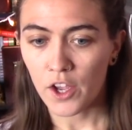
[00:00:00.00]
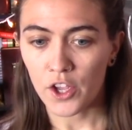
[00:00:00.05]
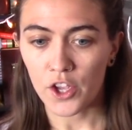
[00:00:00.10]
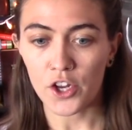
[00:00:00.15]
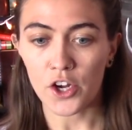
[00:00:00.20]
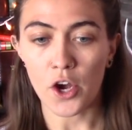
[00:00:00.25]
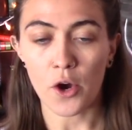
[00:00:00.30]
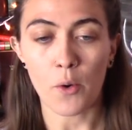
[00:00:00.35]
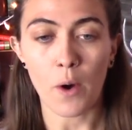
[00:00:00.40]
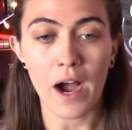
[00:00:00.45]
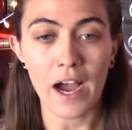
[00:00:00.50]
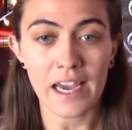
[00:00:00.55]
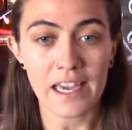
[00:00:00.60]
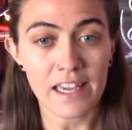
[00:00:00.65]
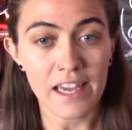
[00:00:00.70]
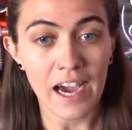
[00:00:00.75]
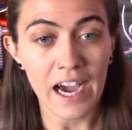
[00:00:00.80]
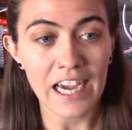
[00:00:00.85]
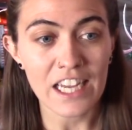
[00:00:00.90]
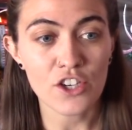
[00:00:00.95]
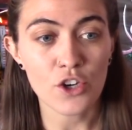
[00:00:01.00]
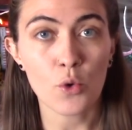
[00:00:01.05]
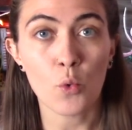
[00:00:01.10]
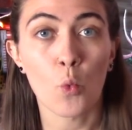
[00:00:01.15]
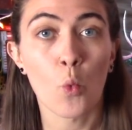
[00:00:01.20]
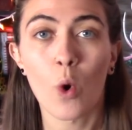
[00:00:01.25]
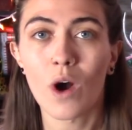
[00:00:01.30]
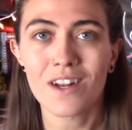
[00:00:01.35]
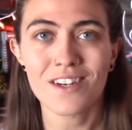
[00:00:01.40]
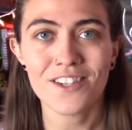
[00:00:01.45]
you know, I don't
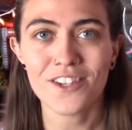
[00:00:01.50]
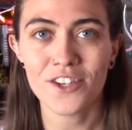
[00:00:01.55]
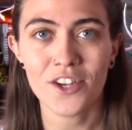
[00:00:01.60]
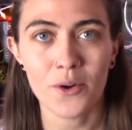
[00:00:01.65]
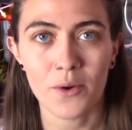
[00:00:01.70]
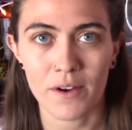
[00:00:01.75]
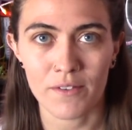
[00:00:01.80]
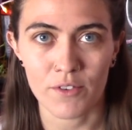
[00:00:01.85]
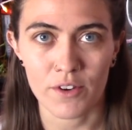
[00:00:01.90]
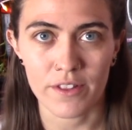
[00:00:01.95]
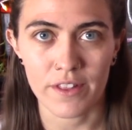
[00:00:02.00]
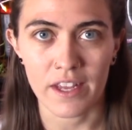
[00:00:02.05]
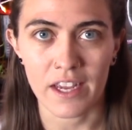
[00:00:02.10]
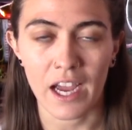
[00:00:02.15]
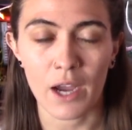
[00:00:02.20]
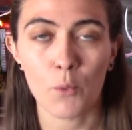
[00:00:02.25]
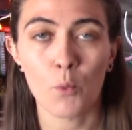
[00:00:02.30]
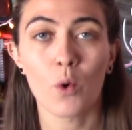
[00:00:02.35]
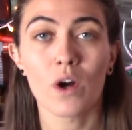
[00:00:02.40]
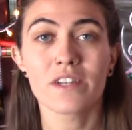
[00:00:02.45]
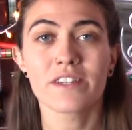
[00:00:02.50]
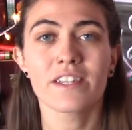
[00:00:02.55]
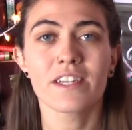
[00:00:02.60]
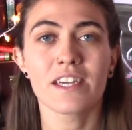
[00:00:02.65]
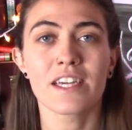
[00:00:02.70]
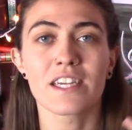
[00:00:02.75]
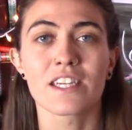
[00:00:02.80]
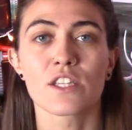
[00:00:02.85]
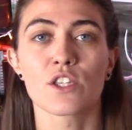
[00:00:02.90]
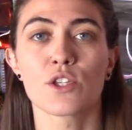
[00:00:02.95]
want to know everything. I want
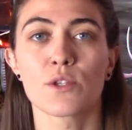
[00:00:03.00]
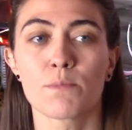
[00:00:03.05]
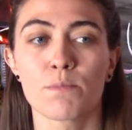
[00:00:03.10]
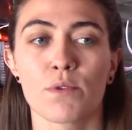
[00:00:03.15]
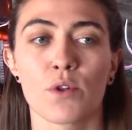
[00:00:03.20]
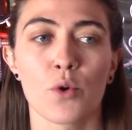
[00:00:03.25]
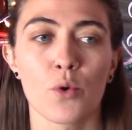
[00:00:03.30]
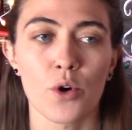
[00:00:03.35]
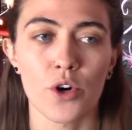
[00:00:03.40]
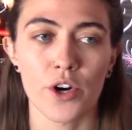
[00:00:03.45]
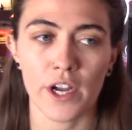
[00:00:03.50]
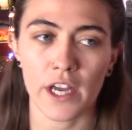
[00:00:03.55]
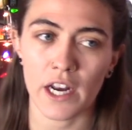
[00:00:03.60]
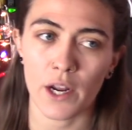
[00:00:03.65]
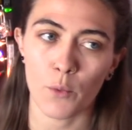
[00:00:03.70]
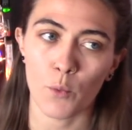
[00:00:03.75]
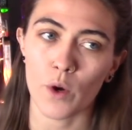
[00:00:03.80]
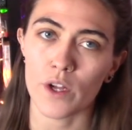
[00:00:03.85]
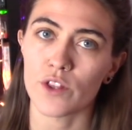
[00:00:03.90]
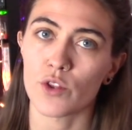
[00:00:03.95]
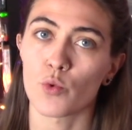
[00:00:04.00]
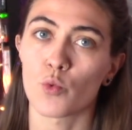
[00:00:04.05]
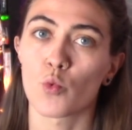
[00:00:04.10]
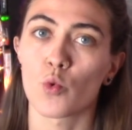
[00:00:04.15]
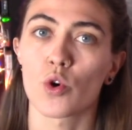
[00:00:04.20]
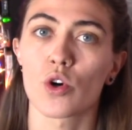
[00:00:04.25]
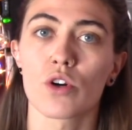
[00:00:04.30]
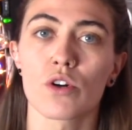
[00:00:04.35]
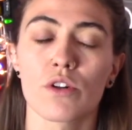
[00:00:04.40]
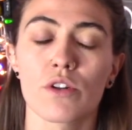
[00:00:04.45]
to explore, and I want the
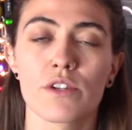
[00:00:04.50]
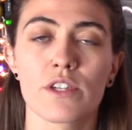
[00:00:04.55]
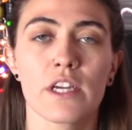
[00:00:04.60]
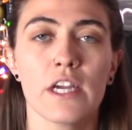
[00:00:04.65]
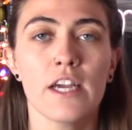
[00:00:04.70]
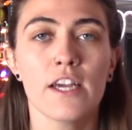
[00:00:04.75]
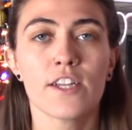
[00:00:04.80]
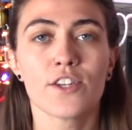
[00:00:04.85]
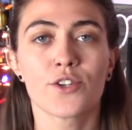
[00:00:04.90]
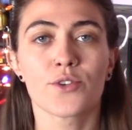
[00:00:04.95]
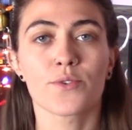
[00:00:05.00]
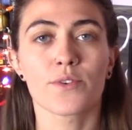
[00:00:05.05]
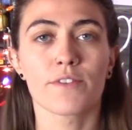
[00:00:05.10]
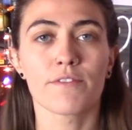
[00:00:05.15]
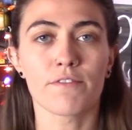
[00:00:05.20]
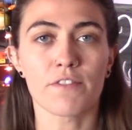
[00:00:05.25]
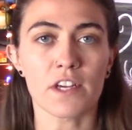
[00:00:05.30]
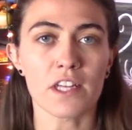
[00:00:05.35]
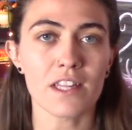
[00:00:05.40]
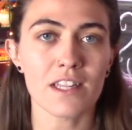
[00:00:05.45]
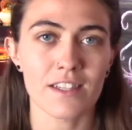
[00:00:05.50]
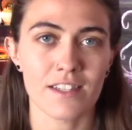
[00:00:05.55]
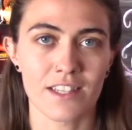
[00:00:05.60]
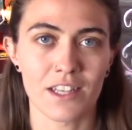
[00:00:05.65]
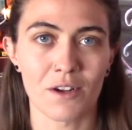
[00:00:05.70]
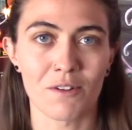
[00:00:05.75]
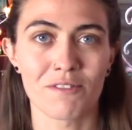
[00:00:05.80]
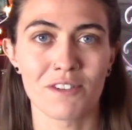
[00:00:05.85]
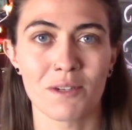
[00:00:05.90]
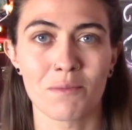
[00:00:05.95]
world to reveal
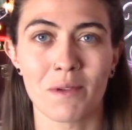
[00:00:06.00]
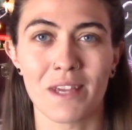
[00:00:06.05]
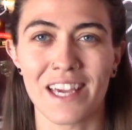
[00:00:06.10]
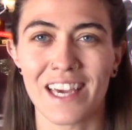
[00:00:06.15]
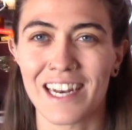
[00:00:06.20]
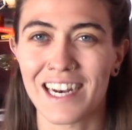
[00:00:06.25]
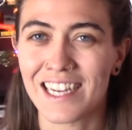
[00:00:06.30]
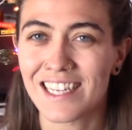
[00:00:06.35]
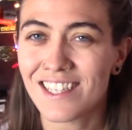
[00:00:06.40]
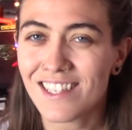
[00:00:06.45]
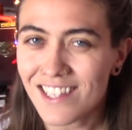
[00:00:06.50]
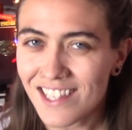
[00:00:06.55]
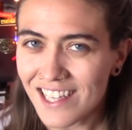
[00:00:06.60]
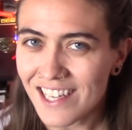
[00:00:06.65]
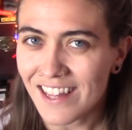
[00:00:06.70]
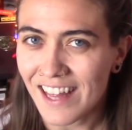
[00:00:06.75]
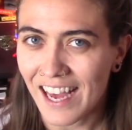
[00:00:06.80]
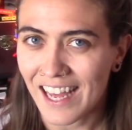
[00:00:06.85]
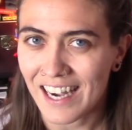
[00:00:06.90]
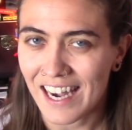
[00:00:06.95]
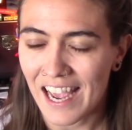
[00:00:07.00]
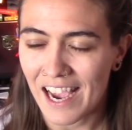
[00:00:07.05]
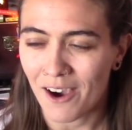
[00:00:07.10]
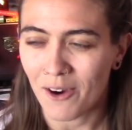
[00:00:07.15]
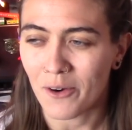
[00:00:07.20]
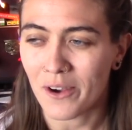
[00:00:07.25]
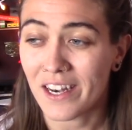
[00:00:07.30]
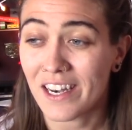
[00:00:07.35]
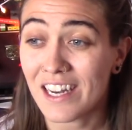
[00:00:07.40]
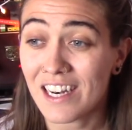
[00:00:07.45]
itself to me, and I see that
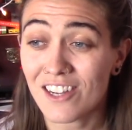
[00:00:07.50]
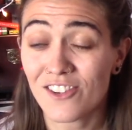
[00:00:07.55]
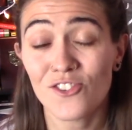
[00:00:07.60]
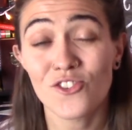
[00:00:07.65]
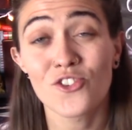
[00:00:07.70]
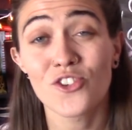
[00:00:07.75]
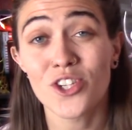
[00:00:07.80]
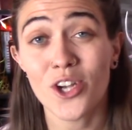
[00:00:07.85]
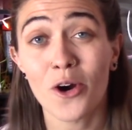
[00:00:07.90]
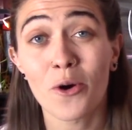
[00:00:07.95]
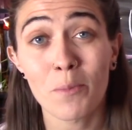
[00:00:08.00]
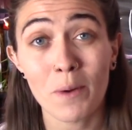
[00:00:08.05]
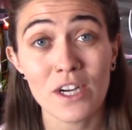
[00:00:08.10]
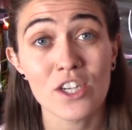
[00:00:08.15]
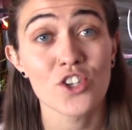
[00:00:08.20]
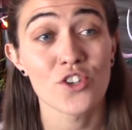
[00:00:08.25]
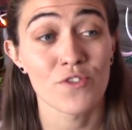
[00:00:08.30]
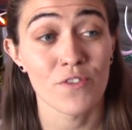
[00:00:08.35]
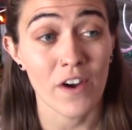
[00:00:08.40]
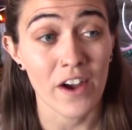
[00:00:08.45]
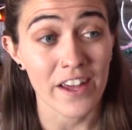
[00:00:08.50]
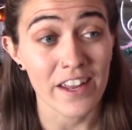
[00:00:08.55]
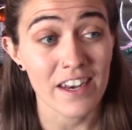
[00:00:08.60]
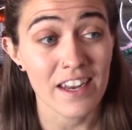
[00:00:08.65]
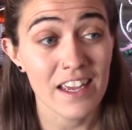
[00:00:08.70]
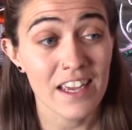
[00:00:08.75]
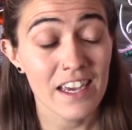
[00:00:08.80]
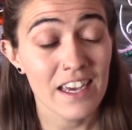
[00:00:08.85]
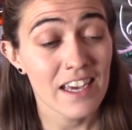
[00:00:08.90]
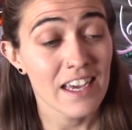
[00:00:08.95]
now, and it is so much fun.
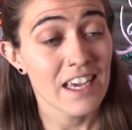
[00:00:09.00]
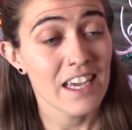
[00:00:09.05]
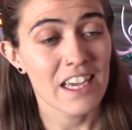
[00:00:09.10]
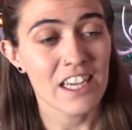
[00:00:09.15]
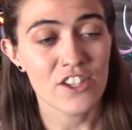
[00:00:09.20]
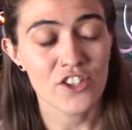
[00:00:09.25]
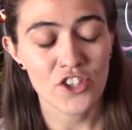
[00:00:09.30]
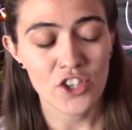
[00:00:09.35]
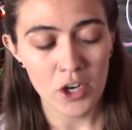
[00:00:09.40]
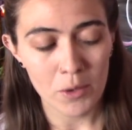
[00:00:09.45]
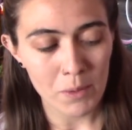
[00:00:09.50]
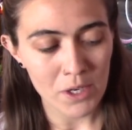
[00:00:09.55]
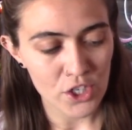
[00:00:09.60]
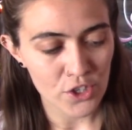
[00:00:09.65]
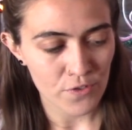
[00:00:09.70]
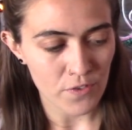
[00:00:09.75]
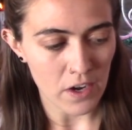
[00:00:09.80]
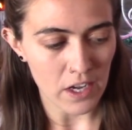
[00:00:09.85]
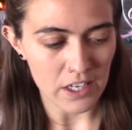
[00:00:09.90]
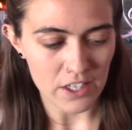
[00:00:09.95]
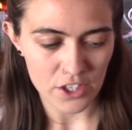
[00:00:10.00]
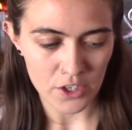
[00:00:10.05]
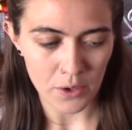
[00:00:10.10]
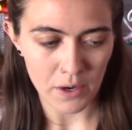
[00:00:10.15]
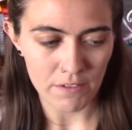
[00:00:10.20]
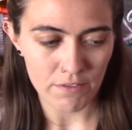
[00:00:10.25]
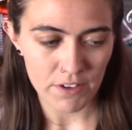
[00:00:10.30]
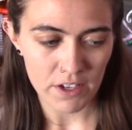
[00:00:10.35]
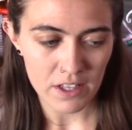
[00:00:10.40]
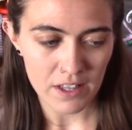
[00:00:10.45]
It's so much fun. So
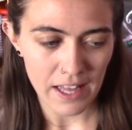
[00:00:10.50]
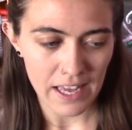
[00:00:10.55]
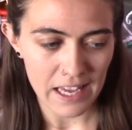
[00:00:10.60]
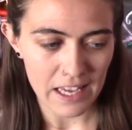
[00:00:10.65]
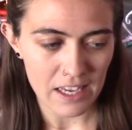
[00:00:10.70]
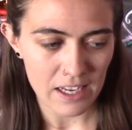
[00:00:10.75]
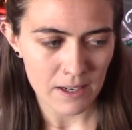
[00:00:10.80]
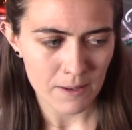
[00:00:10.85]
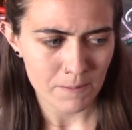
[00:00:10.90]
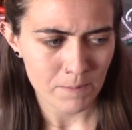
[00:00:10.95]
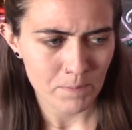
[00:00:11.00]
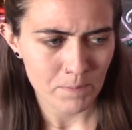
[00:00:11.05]
I feel like